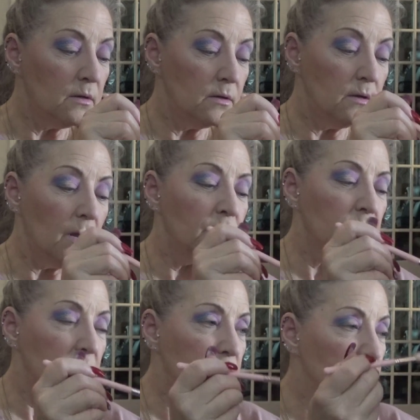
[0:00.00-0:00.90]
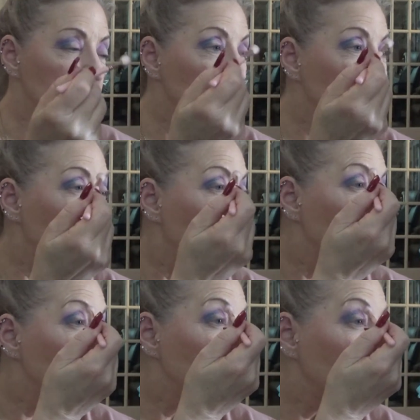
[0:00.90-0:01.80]
in this
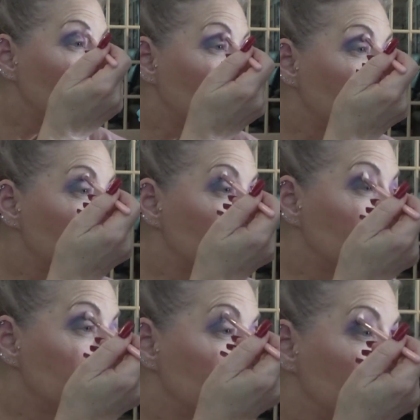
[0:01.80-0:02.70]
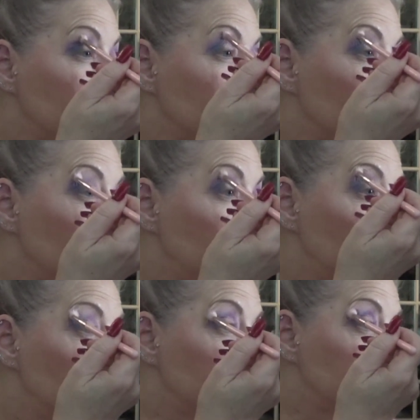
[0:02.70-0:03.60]
palette that I can
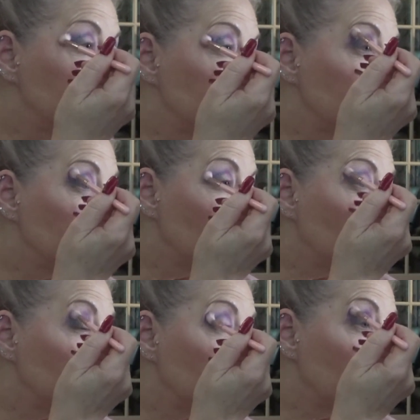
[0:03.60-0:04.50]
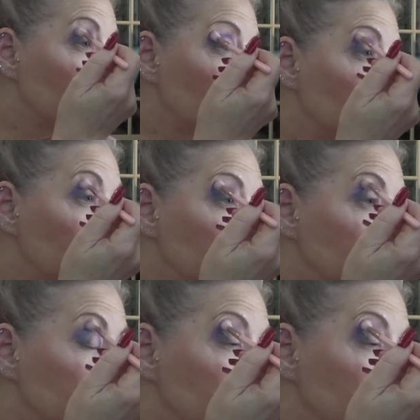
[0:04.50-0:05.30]
put on the brow bone,